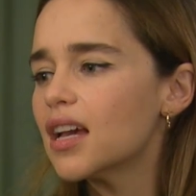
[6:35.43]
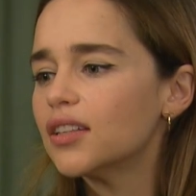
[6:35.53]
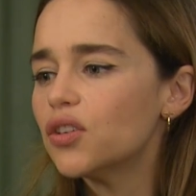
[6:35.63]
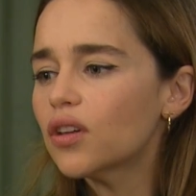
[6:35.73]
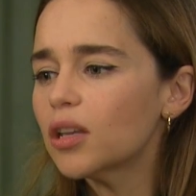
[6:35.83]

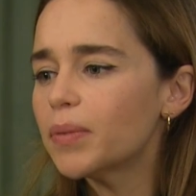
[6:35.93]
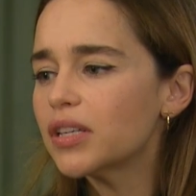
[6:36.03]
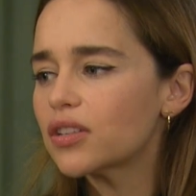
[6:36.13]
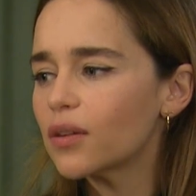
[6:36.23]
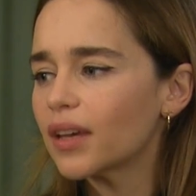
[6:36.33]
You could
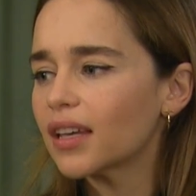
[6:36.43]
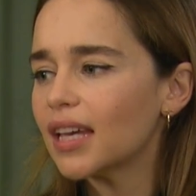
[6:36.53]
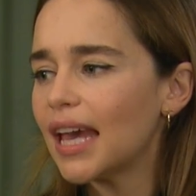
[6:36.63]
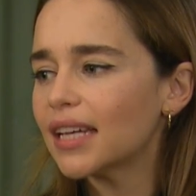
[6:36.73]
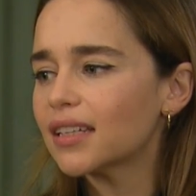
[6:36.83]
be
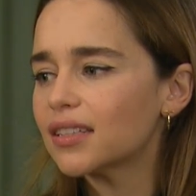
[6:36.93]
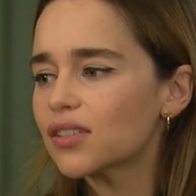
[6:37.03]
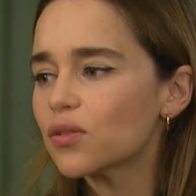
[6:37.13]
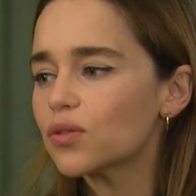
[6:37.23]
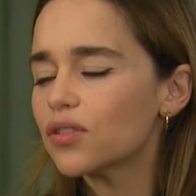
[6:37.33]
doing
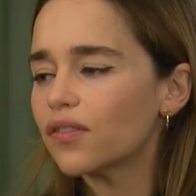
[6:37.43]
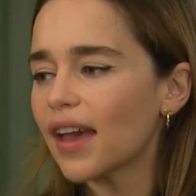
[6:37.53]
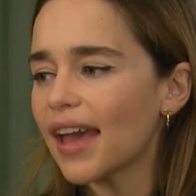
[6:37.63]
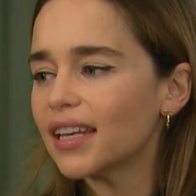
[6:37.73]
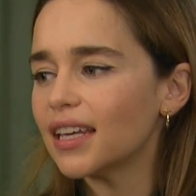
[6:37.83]
sort of
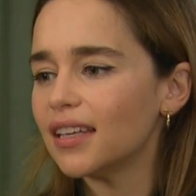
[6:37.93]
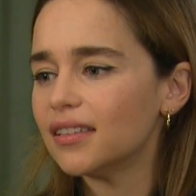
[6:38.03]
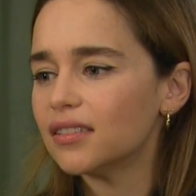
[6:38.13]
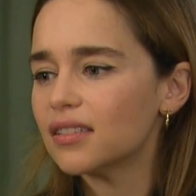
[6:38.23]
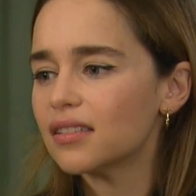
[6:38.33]

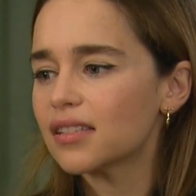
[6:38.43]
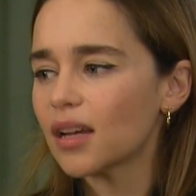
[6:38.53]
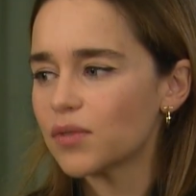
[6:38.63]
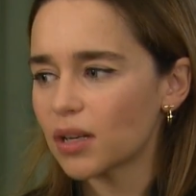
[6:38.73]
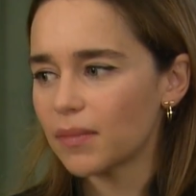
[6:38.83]
any
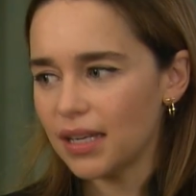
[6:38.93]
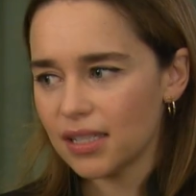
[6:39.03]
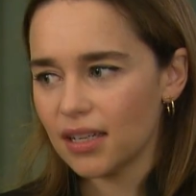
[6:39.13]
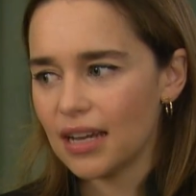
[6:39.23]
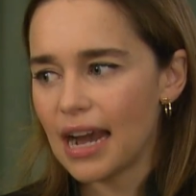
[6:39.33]
subject
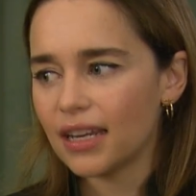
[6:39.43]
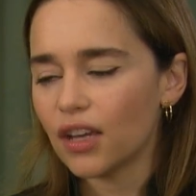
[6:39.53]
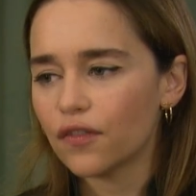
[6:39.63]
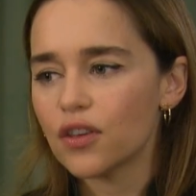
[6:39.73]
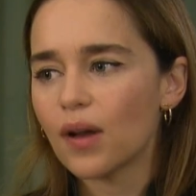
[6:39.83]
matter, and
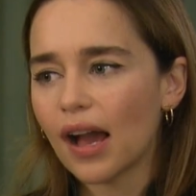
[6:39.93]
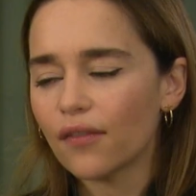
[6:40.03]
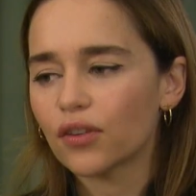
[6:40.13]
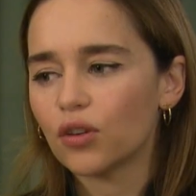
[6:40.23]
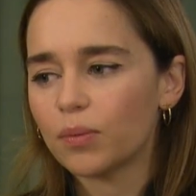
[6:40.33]
if you
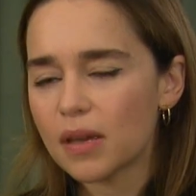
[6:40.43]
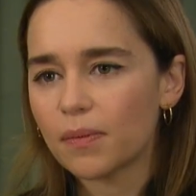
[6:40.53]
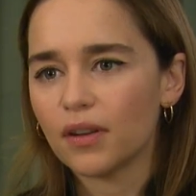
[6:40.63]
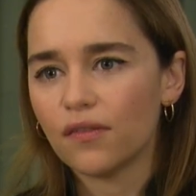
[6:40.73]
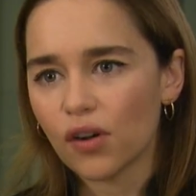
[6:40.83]
have good
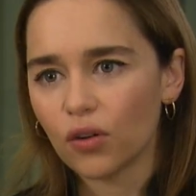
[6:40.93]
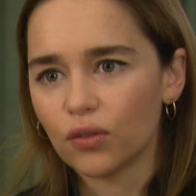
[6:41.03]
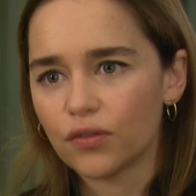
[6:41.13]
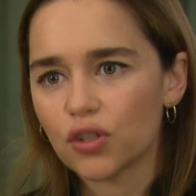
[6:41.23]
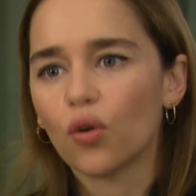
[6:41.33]
people
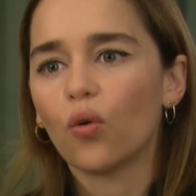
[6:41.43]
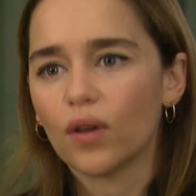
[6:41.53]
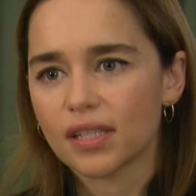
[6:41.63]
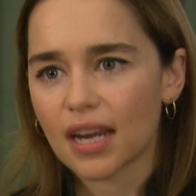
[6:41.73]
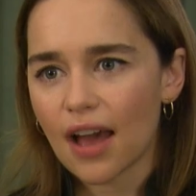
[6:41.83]
involved, you're
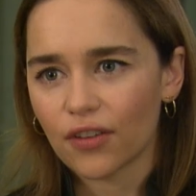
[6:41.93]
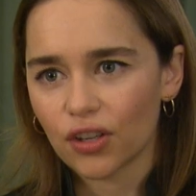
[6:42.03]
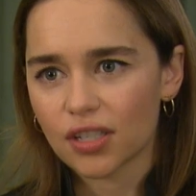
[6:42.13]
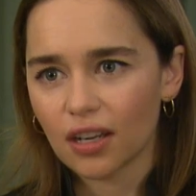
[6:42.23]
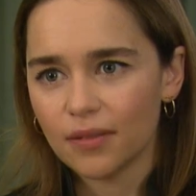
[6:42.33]
always going to have a
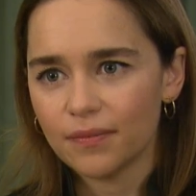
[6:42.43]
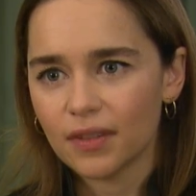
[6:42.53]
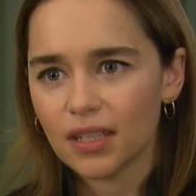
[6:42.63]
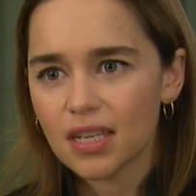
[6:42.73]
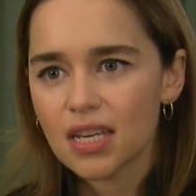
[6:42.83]
good time.
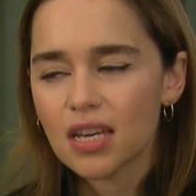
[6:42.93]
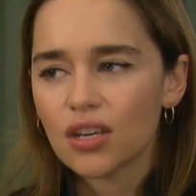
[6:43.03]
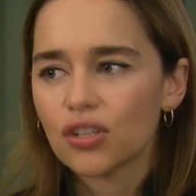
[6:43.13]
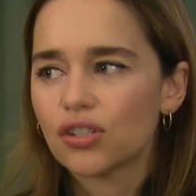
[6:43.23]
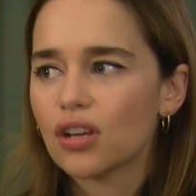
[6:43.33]
Mm-hmm.
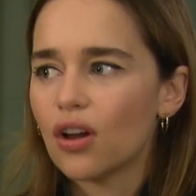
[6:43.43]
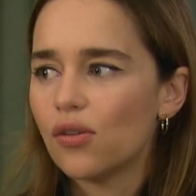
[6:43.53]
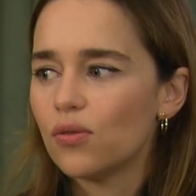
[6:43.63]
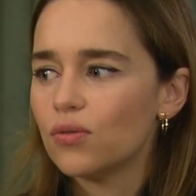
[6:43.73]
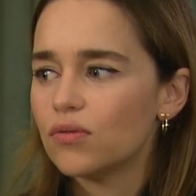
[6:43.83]

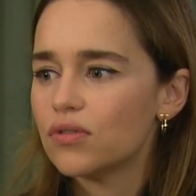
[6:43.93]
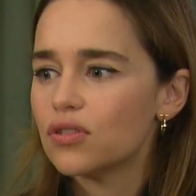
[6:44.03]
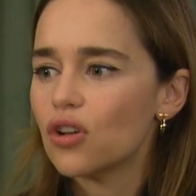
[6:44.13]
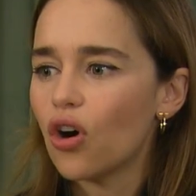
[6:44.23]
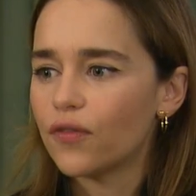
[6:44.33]
So
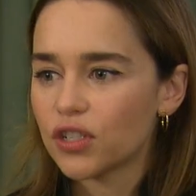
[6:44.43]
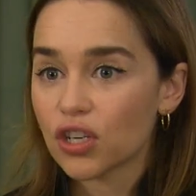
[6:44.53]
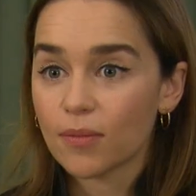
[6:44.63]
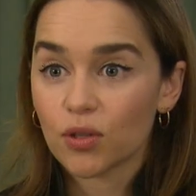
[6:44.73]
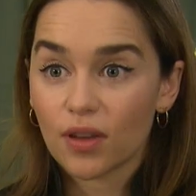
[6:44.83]

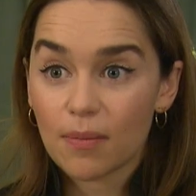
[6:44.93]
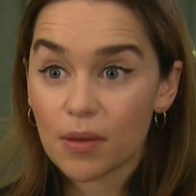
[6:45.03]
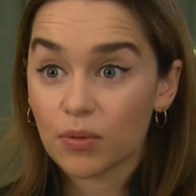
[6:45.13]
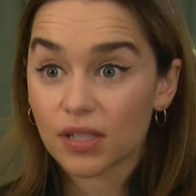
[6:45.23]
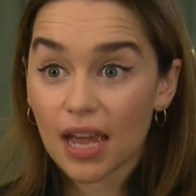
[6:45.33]
oftentimes you'll hear
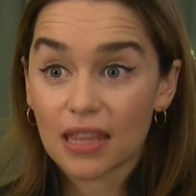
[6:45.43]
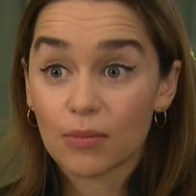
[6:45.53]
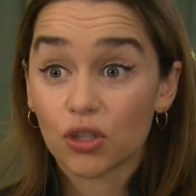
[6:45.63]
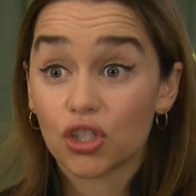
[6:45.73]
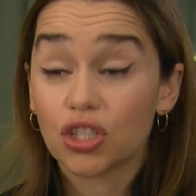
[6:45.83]
people say in
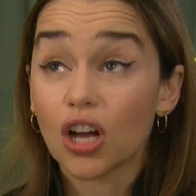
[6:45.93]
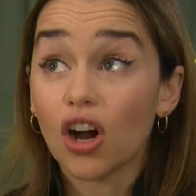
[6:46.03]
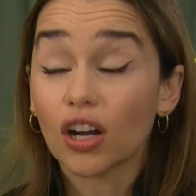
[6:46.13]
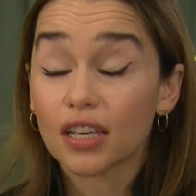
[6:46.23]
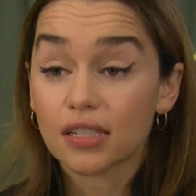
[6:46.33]
the most
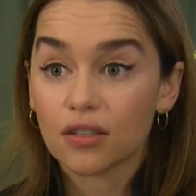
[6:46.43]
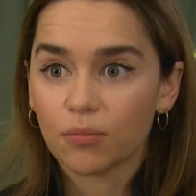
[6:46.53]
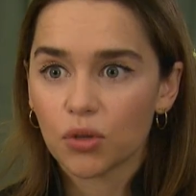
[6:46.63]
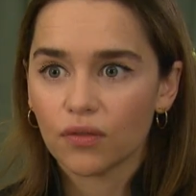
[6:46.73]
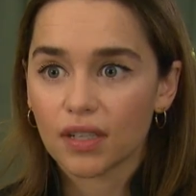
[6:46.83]
darkest
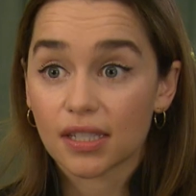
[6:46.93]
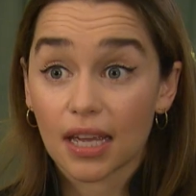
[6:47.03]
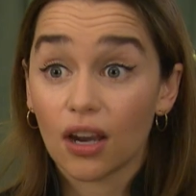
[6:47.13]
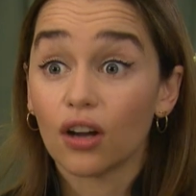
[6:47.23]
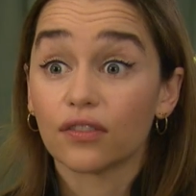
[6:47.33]
of movies,
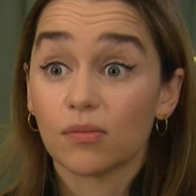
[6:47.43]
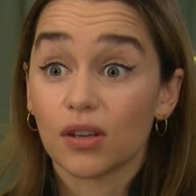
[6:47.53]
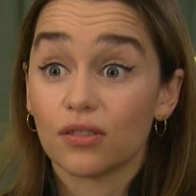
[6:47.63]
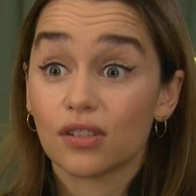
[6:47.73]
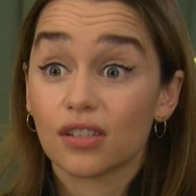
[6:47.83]
they laugh the
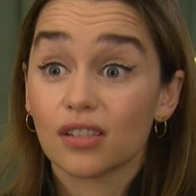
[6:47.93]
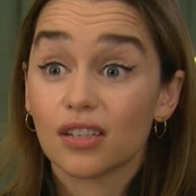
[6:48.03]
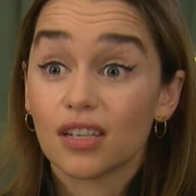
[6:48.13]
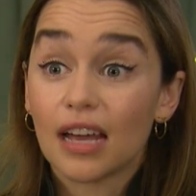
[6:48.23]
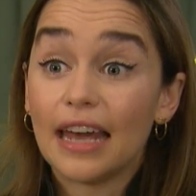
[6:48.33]
most.
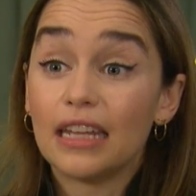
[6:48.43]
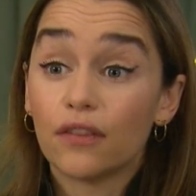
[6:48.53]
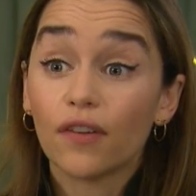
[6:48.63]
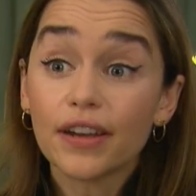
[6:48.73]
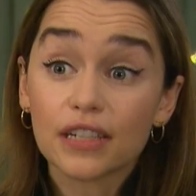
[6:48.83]
Mm-hmm. And in
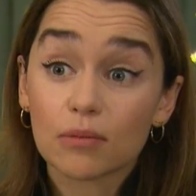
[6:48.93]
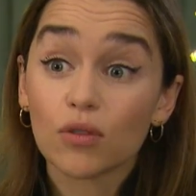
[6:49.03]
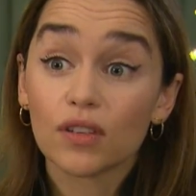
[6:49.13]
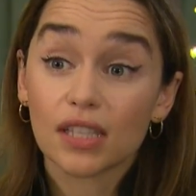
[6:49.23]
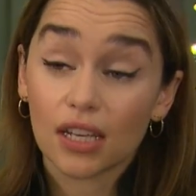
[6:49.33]
the funniest of
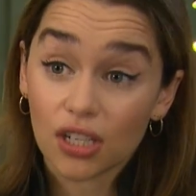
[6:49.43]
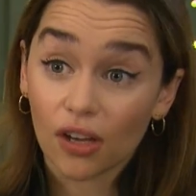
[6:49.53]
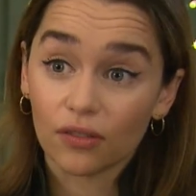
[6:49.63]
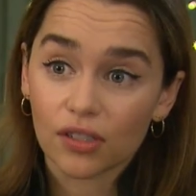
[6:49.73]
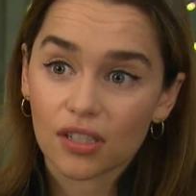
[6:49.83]
movies, they
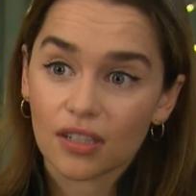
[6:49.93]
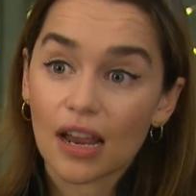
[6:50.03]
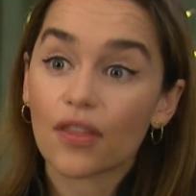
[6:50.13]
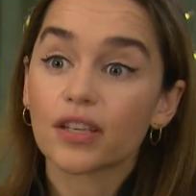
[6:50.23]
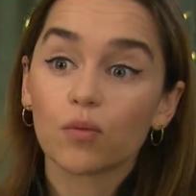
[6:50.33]
don't.
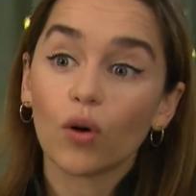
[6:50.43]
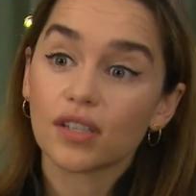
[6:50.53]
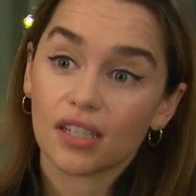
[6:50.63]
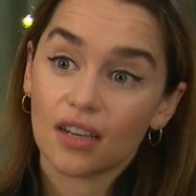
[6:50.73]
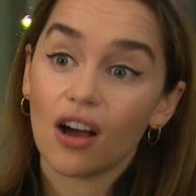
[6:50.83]
Now,
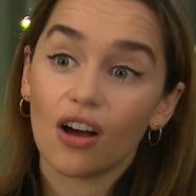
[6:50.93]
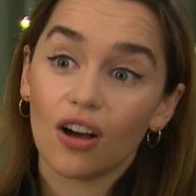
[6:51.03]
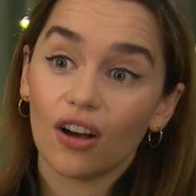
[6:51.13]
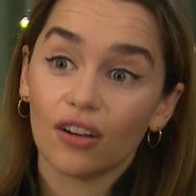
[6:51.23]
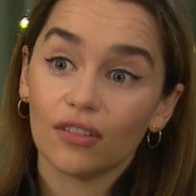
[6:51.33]

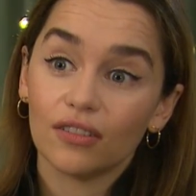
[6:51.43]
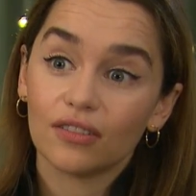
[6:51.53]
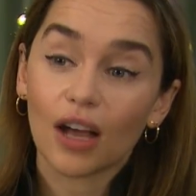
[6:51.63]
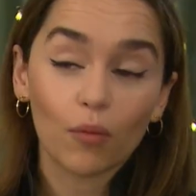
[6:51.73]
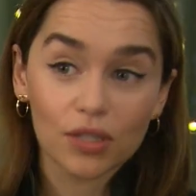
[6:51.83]

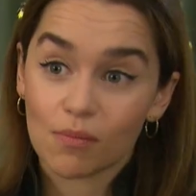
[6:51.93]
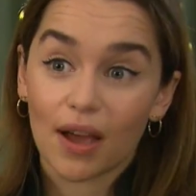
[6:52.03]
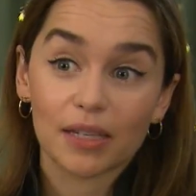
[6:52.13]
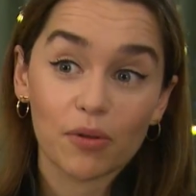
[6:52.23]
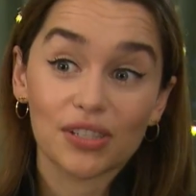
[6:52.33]
that wasn't
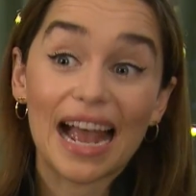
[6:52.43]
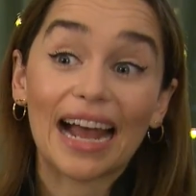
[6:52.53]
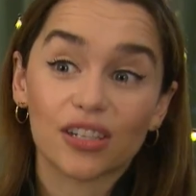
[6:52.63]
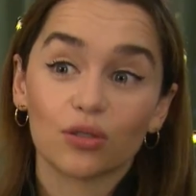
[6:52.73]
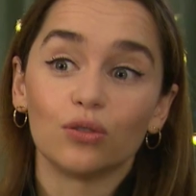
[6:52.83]
my experience
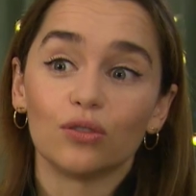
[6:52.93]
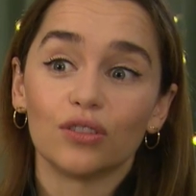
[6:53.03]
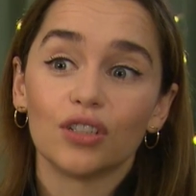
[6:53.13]
at all.